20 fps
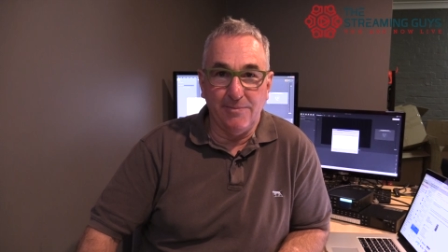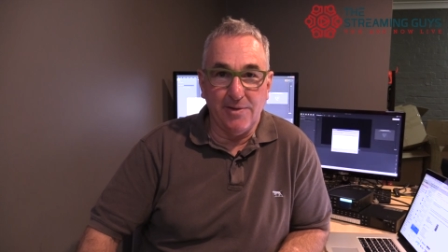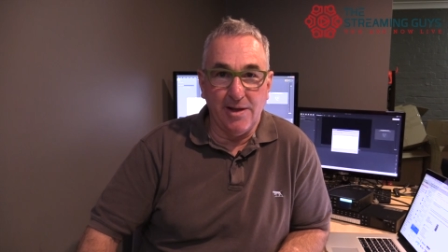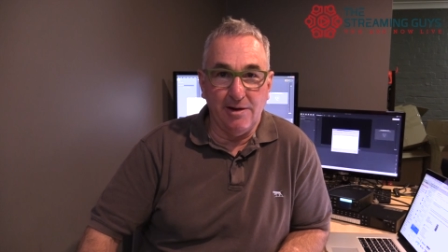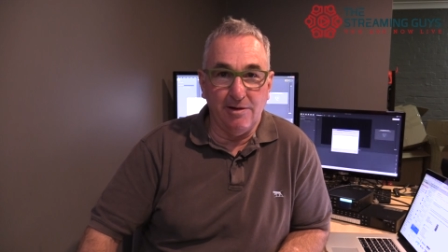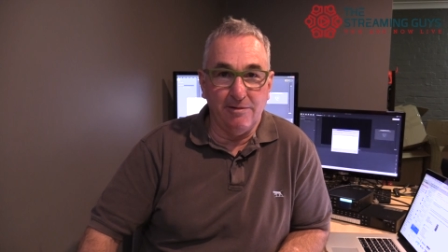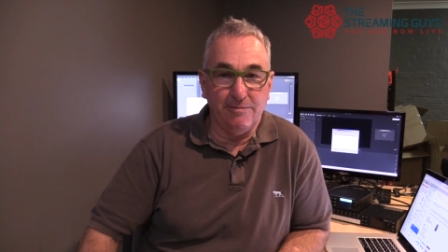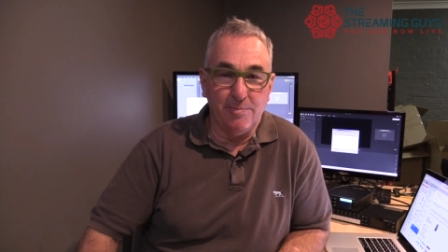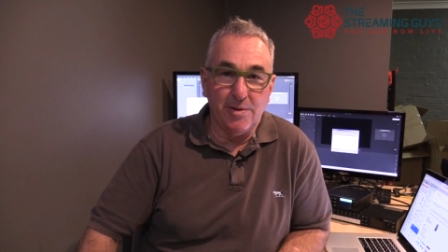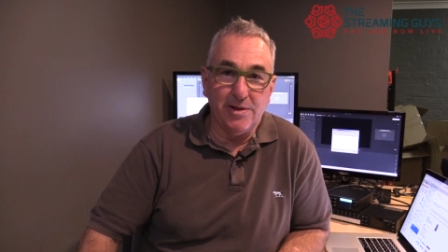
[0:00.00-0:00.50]

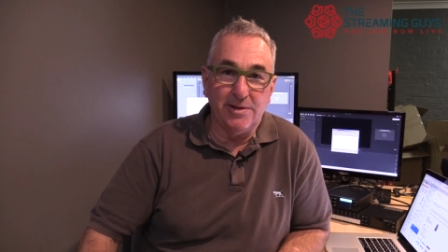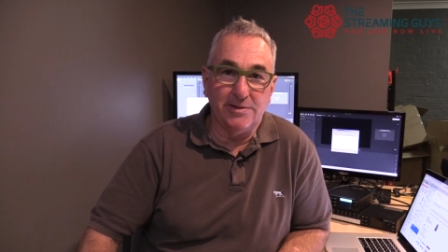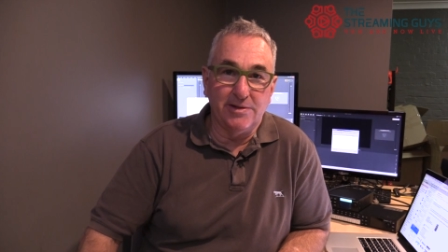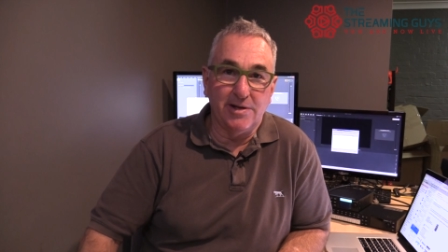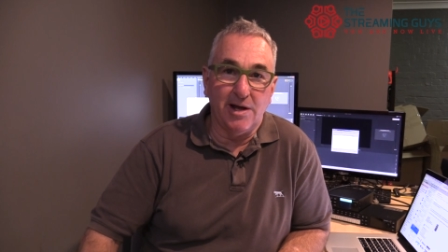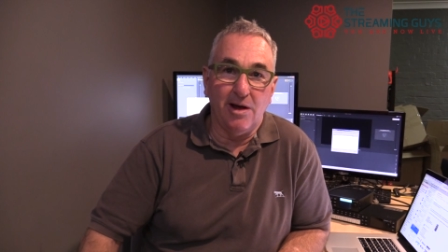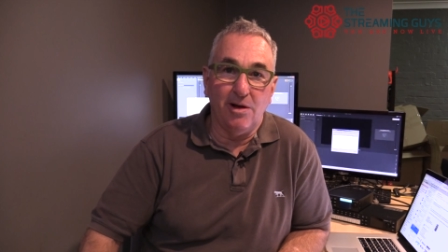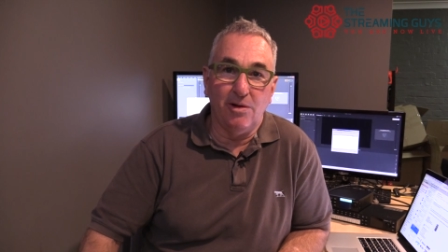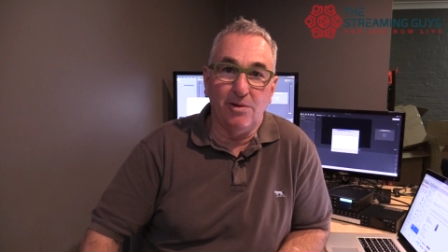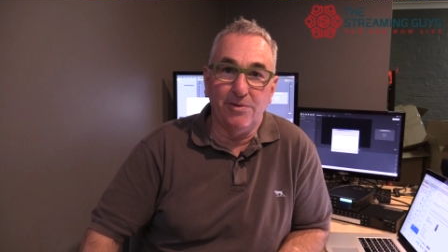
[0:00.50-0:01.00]
and I've been
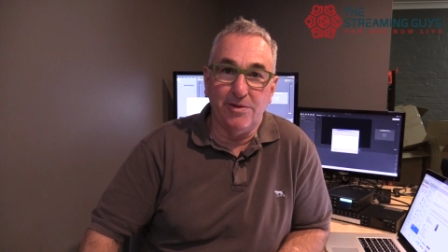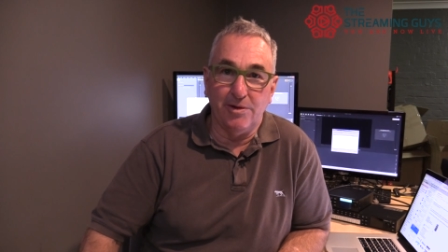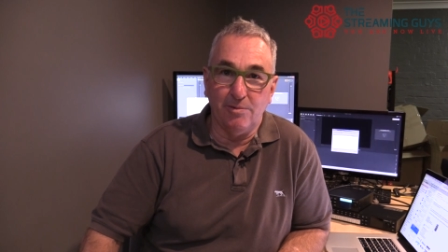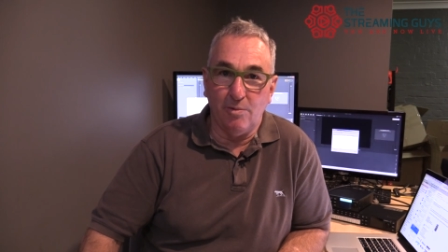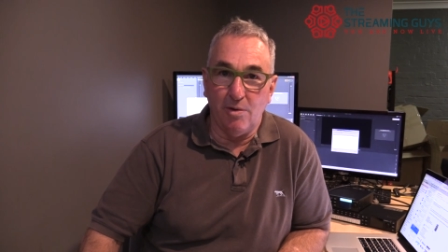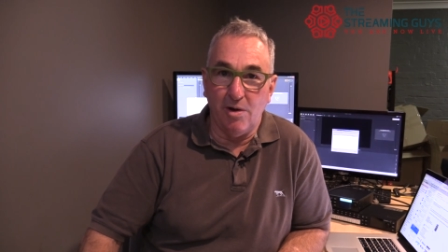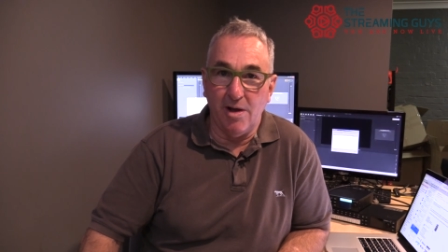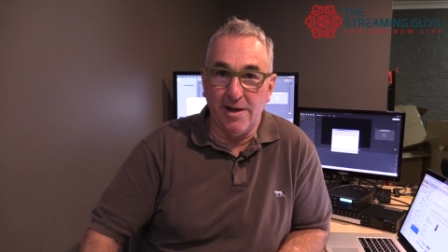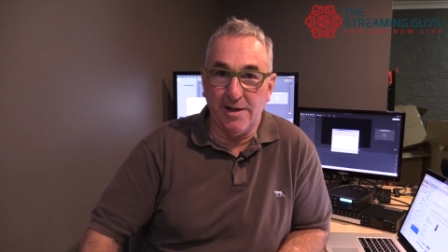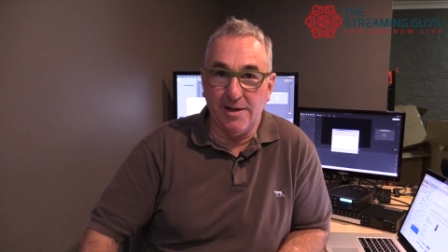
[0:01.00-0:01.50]
told that
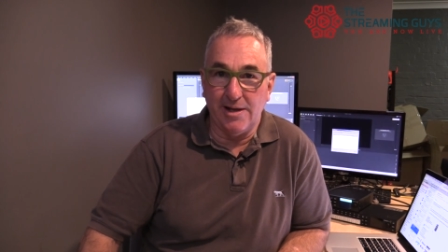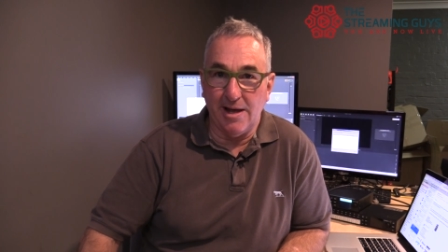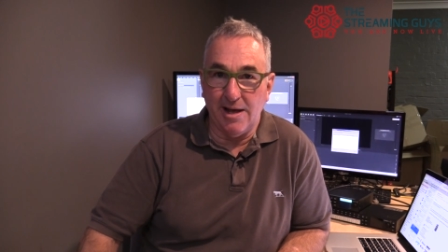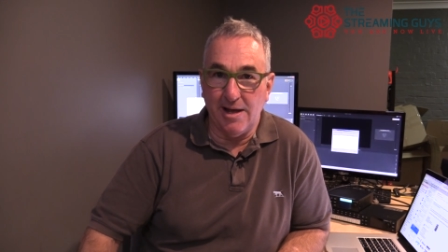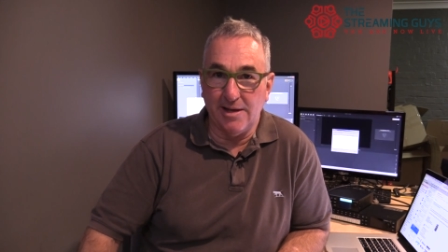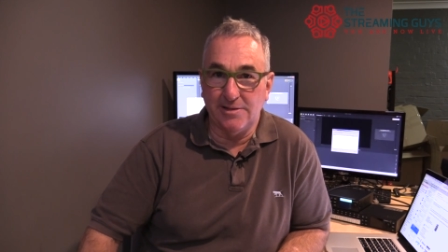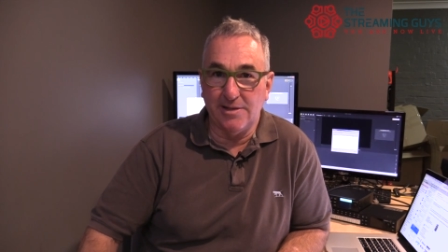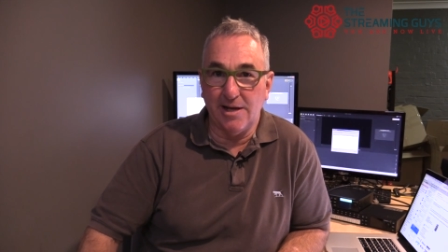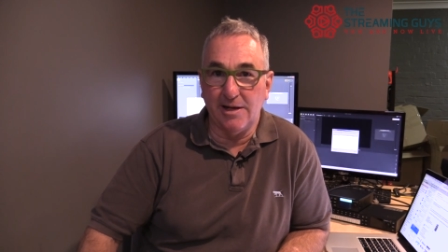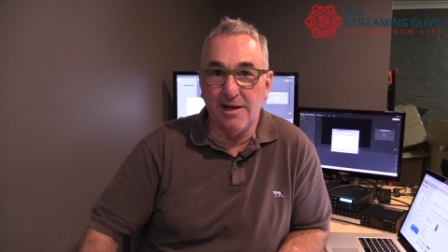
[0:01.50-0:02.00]

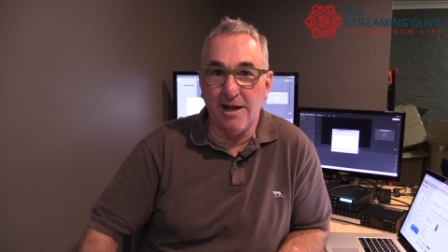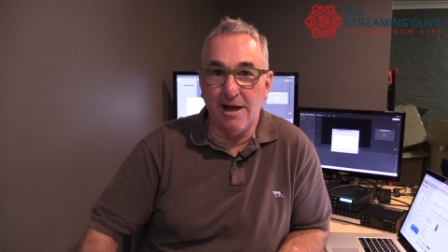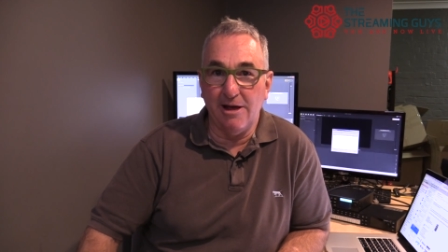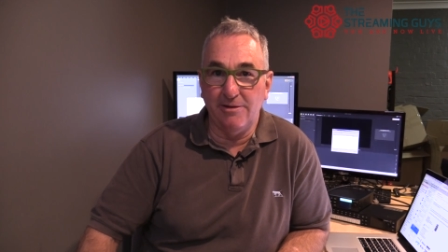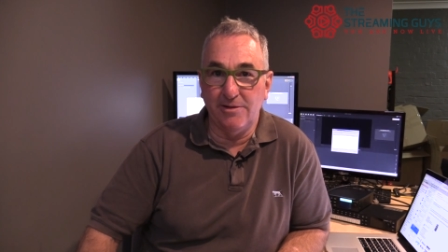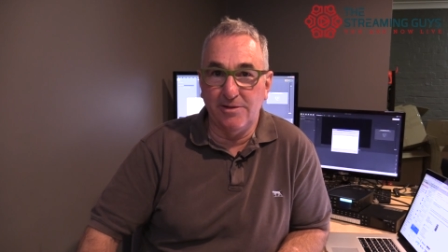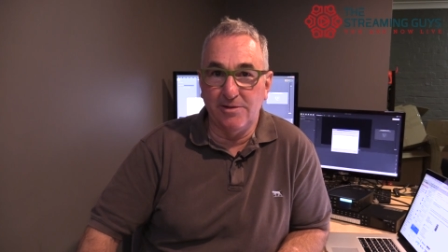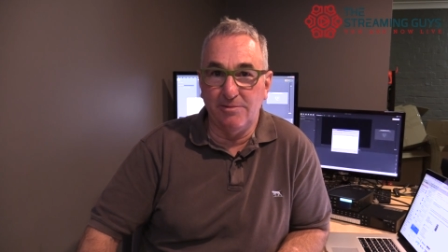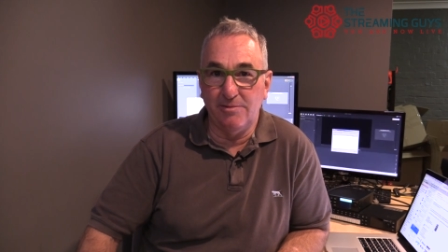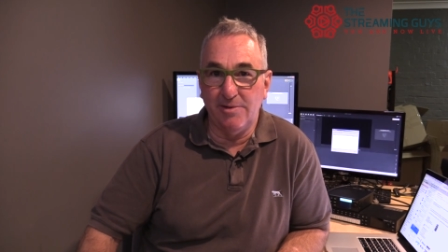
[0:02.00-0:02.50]
Wirecast are
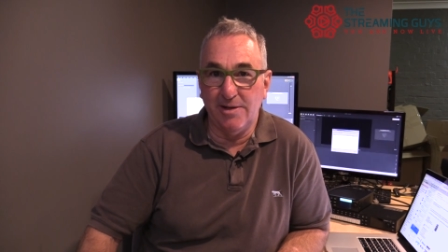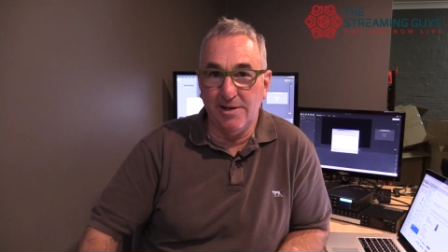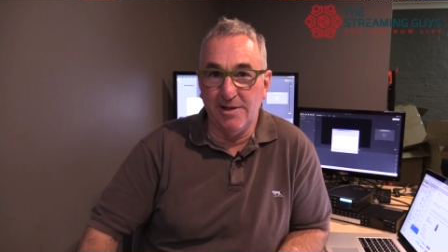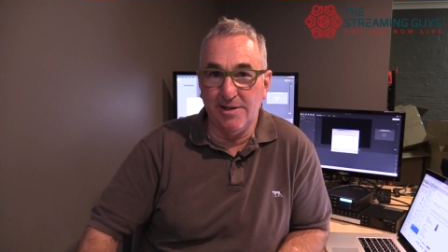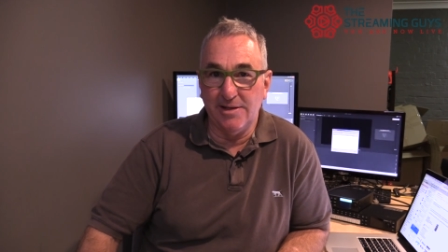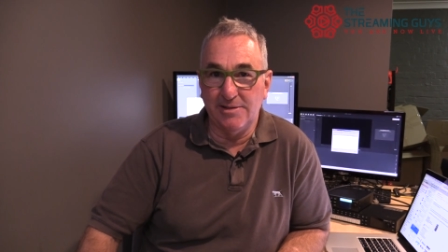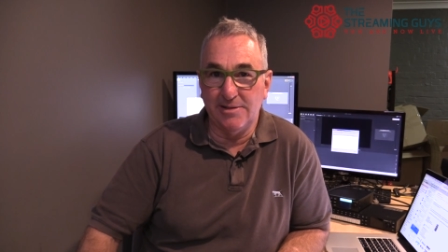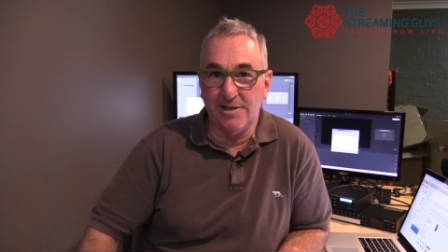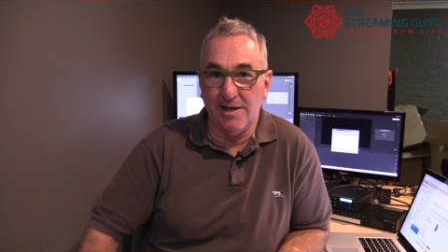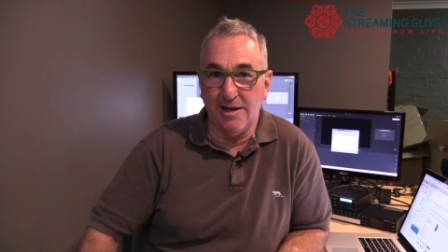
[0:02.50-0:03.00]
going to
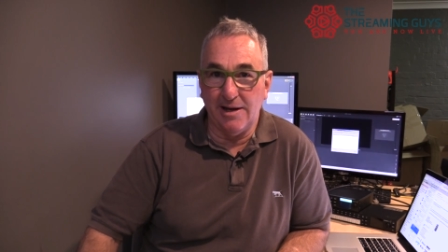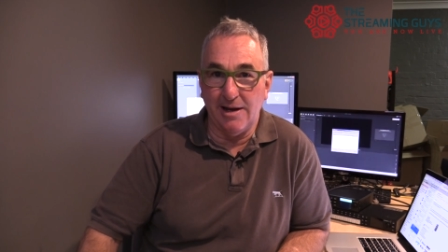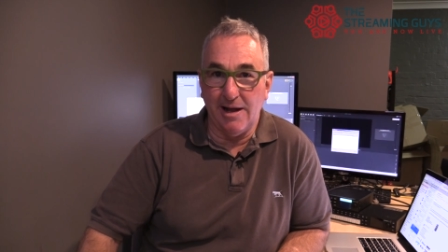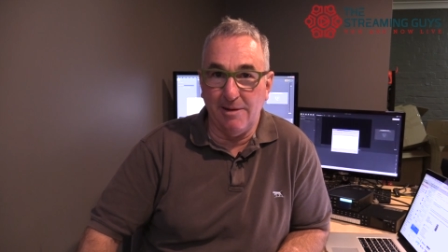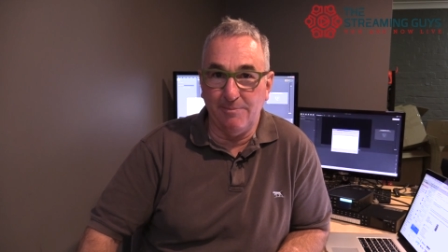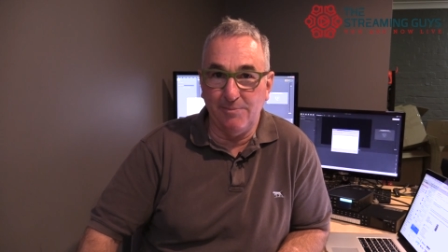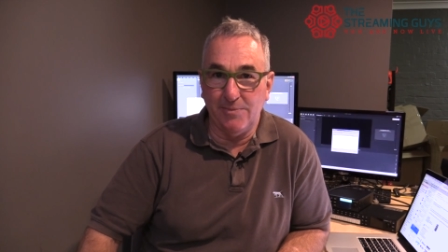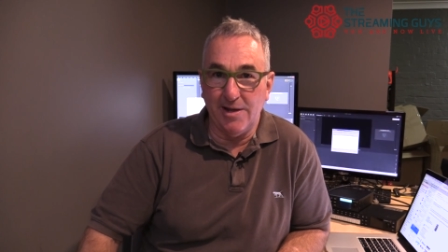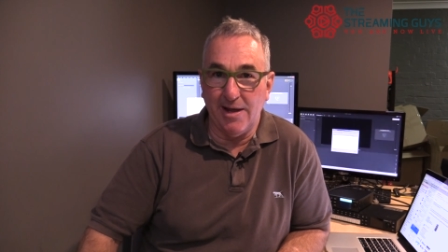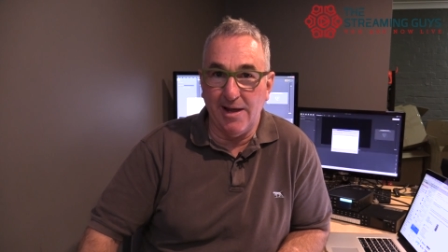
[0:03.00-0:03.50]
release an
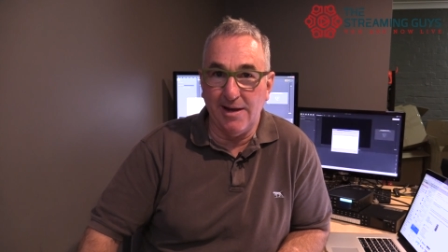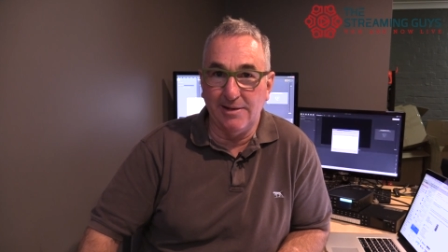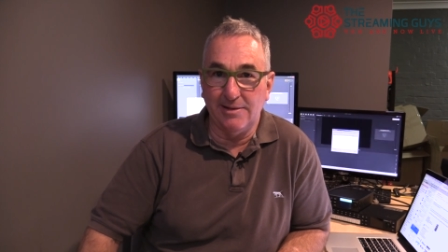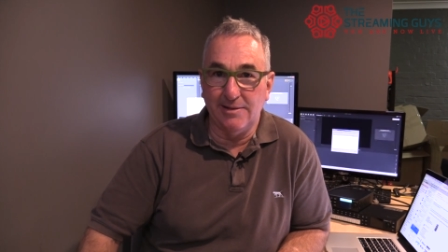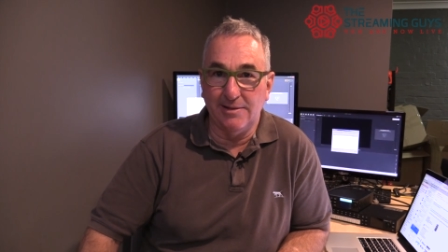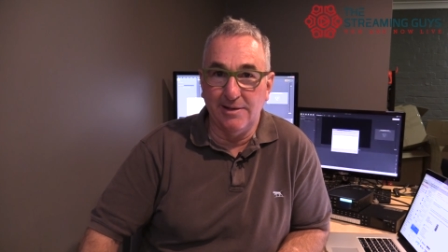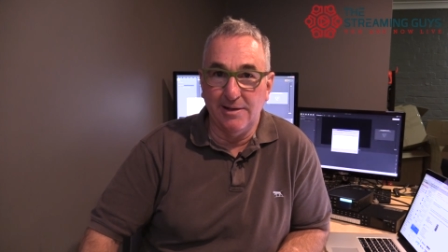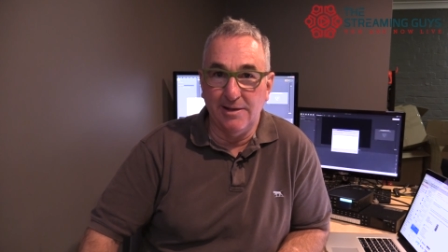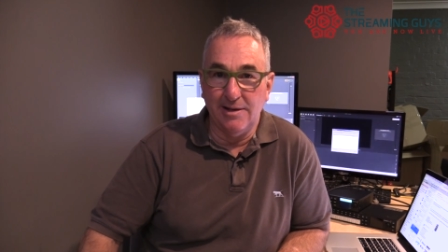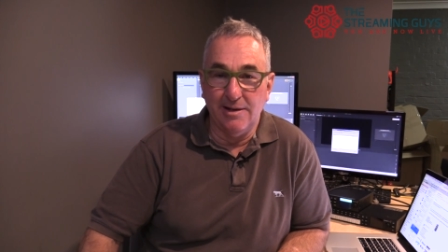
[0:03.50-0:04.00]
update